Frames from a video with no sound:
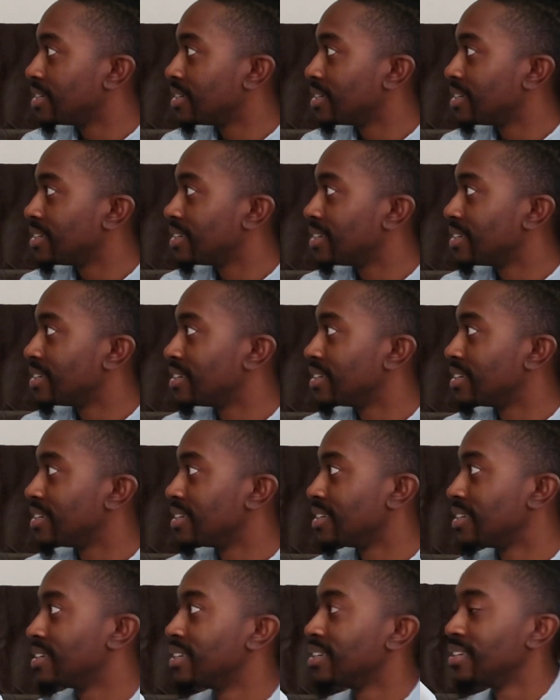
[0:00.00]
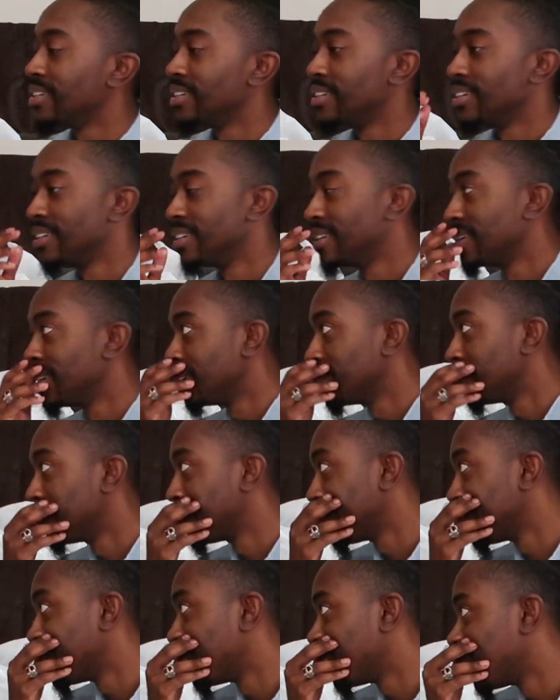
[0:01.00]

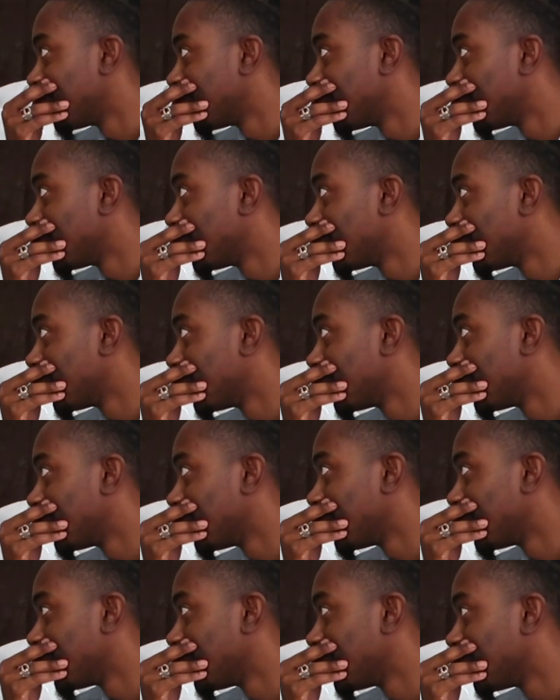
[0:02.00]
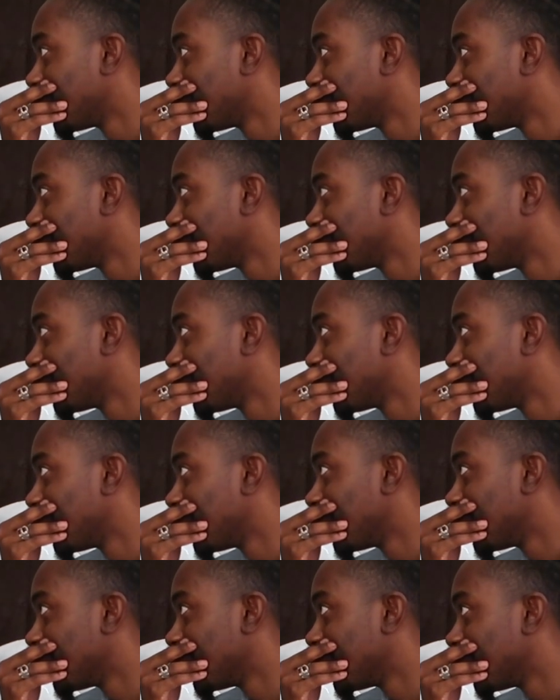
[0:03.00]

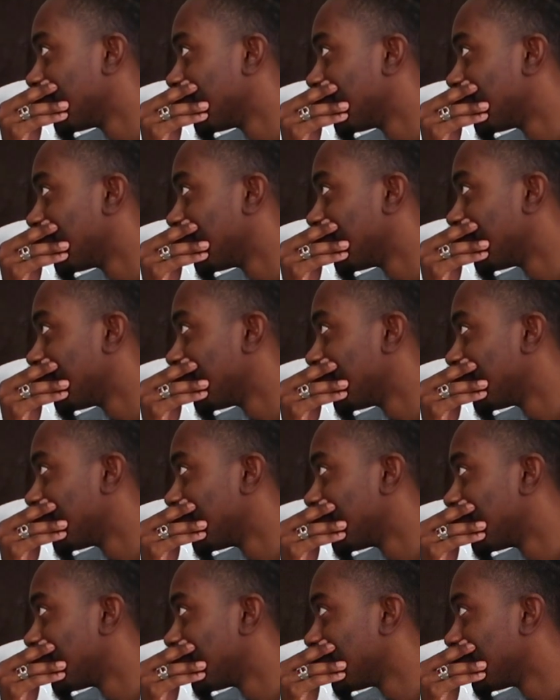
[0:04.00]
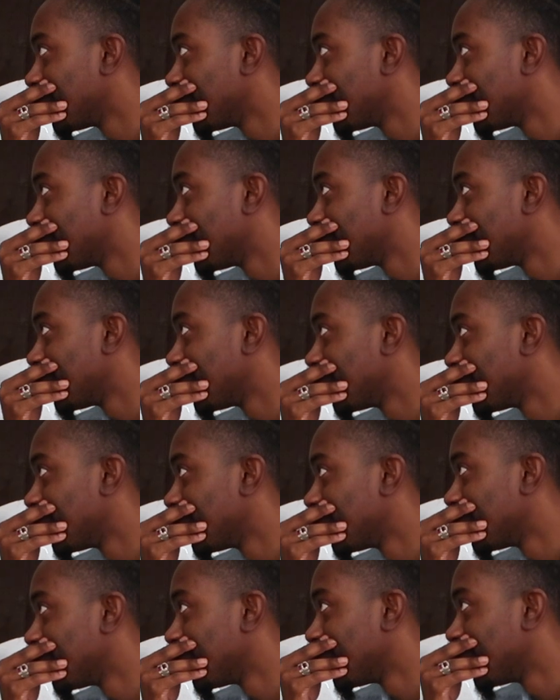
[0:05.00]

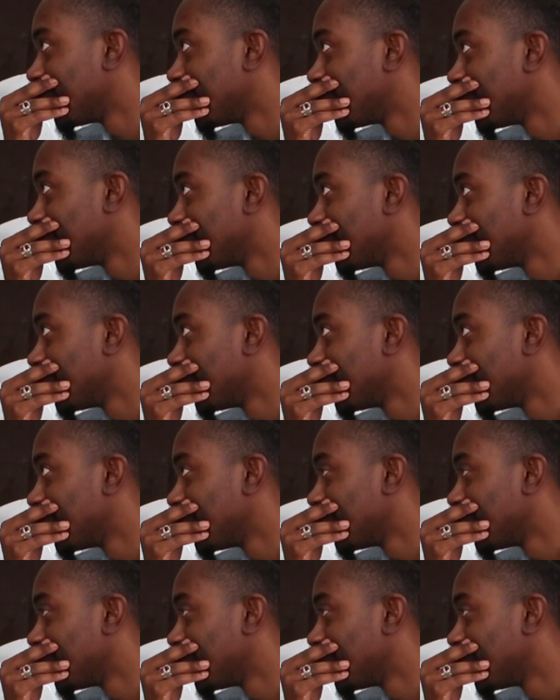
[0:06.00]
(silent)